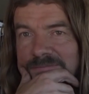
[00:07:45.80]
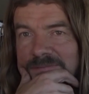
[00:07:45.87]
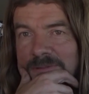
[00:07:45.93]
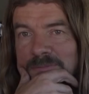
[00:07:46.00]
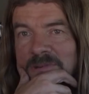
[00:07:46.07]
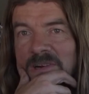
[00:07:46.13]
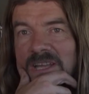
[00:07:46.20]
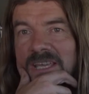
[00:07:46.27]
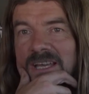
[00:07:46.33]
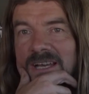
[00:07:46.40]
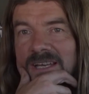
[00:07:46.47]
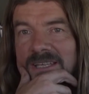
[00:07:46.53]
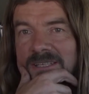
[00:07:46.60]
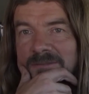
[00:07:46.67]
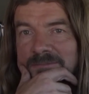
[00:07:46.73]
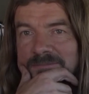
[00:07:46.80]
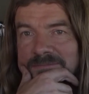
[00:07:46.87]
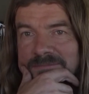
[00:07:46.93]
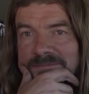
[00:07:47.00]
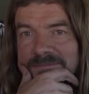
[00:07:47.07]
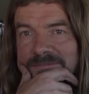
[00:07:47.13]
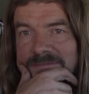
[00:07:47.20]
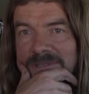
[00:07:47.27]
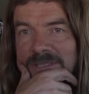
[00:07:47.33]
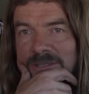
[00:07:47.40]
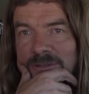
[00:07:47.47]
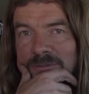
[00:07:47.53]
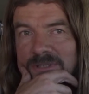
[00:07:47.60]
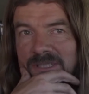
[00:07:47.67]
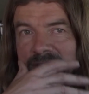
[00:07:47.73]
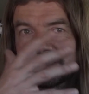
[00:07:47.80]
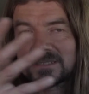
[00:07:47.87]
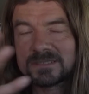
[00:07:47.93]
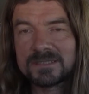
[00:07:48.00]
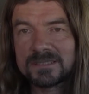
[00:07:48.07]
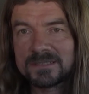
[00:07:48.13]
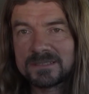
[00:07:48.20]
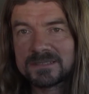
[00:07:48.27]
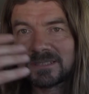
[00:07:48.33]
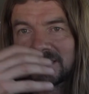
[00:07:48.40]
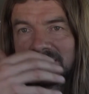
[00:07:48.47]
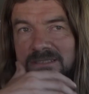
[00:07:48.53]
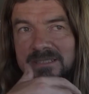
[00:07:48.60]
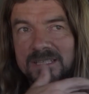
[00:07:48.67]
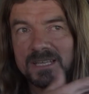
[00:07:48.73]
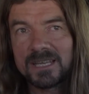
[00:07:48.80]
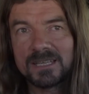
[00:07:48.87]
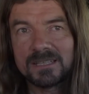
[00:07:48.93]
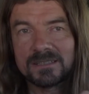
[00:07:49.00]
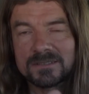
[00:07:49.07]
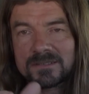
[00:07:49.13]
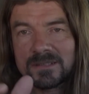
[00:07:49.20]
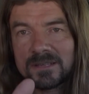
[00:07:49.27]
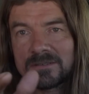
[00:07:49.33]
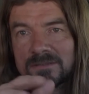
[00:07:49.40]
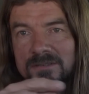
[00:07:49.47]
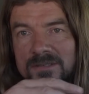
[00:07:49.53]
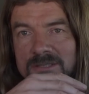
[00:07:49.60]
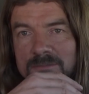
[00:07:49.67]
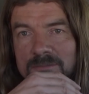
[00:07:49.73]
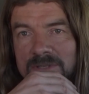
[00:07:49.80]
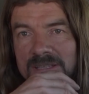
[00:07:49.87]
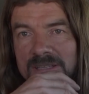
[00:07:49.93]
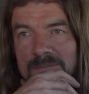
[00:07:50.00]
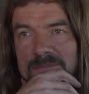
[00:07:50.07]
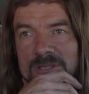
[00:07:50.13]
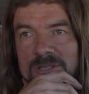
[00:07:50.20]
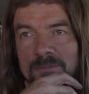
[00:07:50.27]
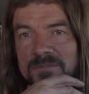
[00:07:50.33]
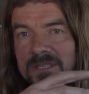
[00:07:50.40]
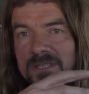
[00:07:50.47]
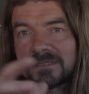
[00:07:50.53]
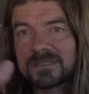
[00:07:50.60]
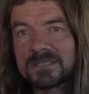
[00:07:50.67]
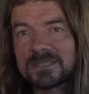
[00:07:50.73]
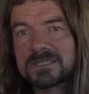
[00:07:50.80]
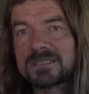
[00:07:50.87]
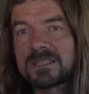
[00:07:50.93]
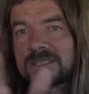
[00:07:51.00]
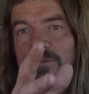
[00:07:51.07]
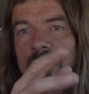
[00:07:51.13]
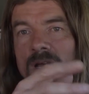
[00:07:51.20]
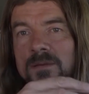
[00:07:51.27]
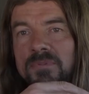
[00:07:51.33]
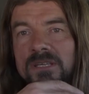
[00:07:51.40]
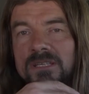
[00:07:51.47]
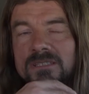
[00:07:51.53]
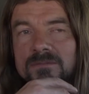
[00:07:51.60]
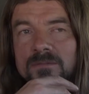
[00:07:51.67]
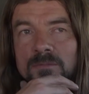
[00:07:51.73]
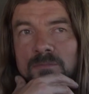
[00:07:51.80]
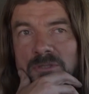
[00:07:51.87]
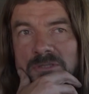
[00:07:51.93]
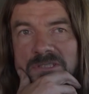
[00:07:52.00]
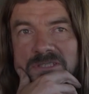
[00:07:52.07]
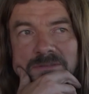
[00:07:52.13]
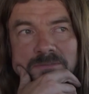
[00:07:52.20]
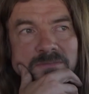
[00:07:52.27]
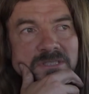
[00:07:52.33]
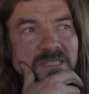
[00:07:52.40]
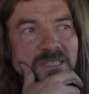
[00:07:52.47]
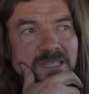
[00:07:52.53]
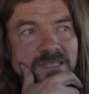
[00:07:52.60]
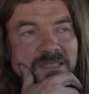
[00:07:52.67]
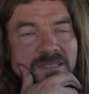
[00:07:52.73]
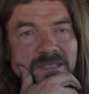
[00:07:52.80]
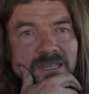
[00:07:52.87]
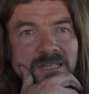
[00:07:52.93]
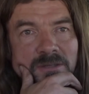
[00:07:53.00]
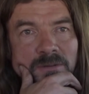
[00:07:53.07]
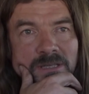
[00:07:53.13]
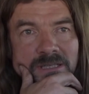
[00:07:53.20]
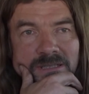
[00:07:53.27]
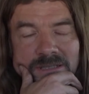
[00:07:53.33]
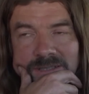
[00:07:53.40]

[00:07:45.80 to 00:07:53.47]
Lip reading: from great height, when you see the scale of some of them jobs. That's why I picked them and bunched them together anyway.